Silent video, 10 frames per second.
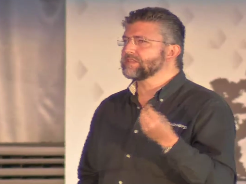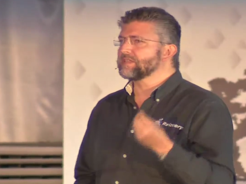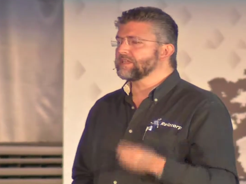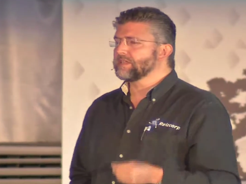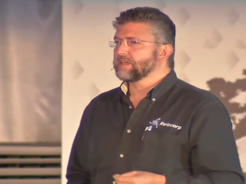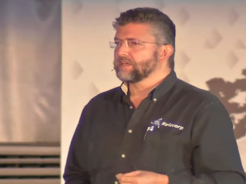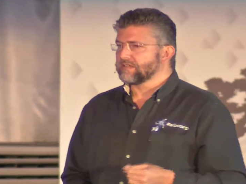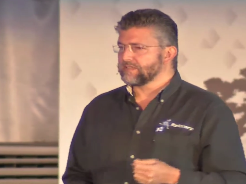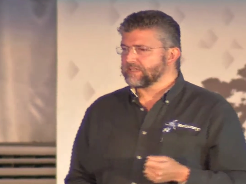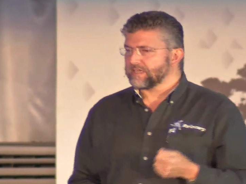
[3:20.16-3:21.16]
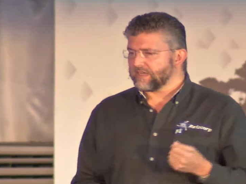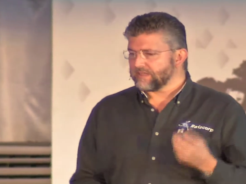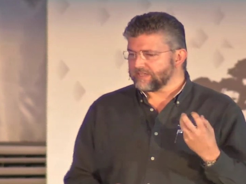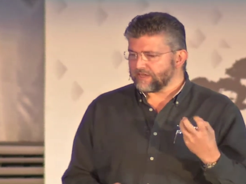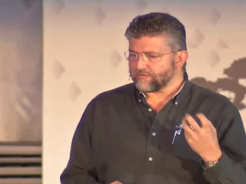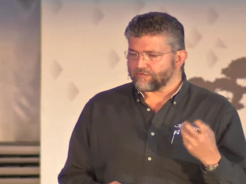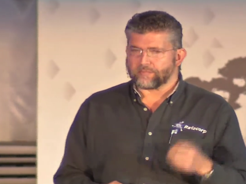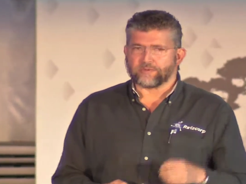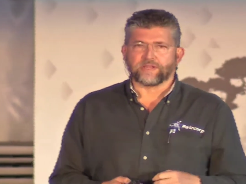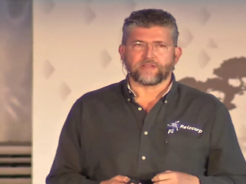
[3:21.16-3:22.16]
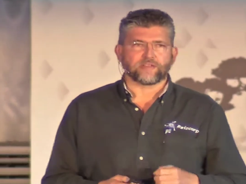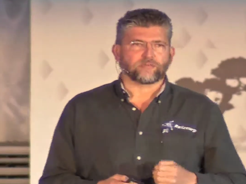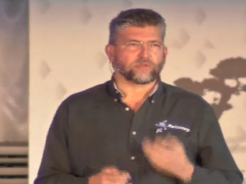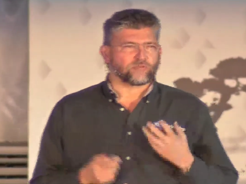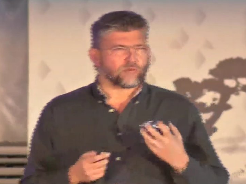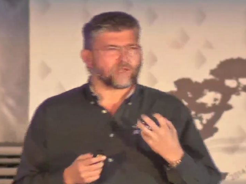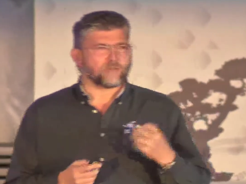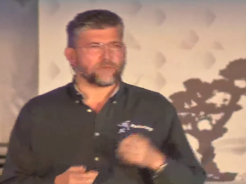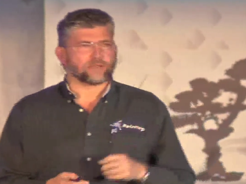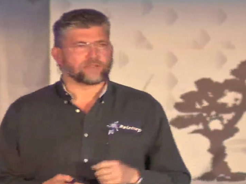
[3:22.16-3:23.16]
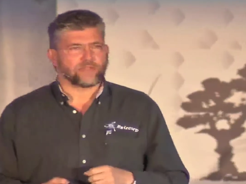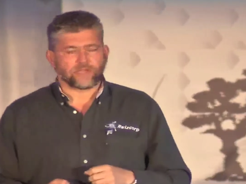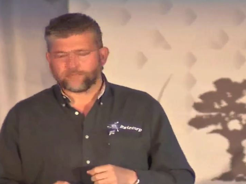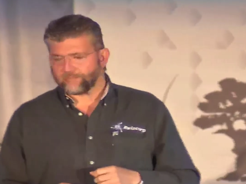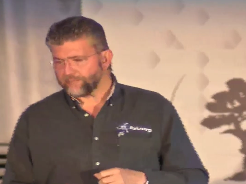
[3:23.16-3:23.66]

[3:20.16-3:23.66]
the entrepreneur that we're talking about today.